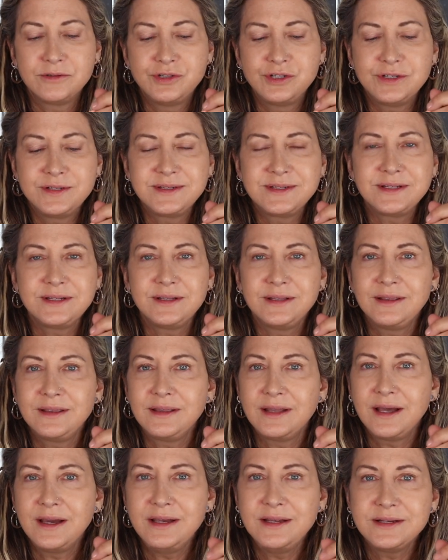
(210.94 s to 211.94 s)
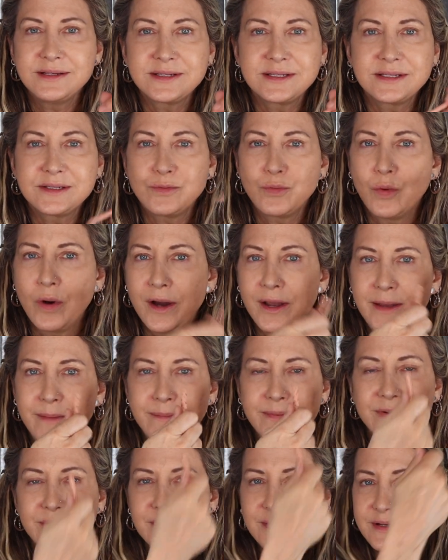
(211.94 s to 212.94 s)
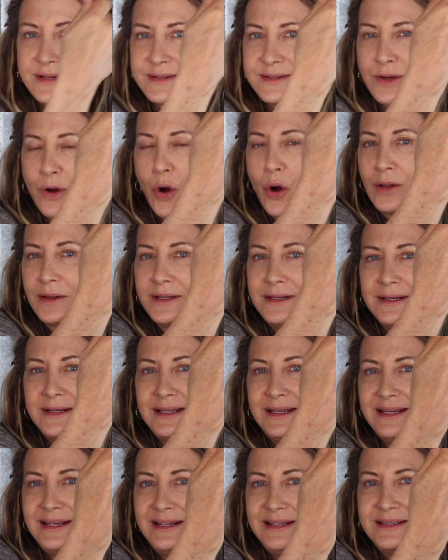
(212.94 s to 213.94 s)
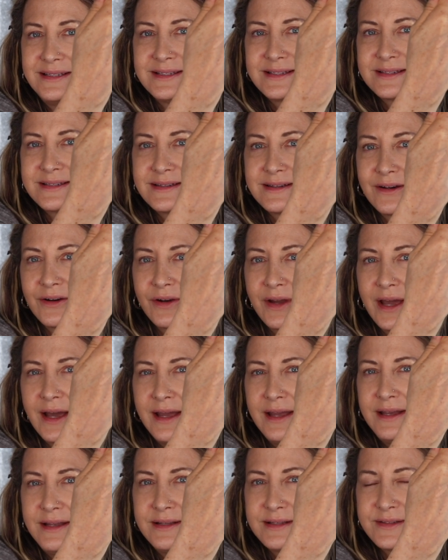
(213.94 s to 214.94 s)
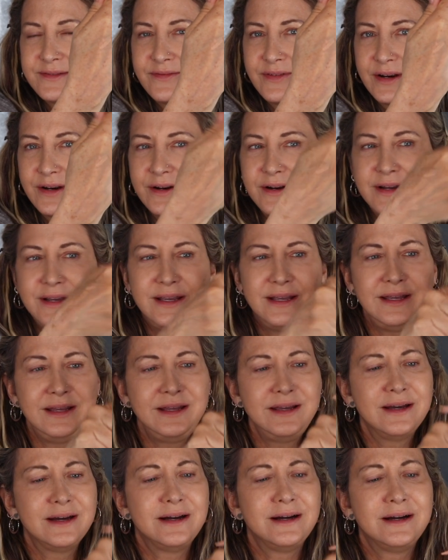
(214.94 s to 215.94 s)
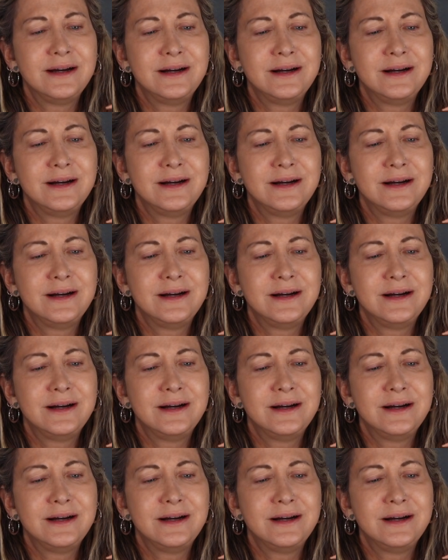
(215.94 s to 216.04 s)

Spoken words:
just a light swipe is all it needs. Okay. It's very,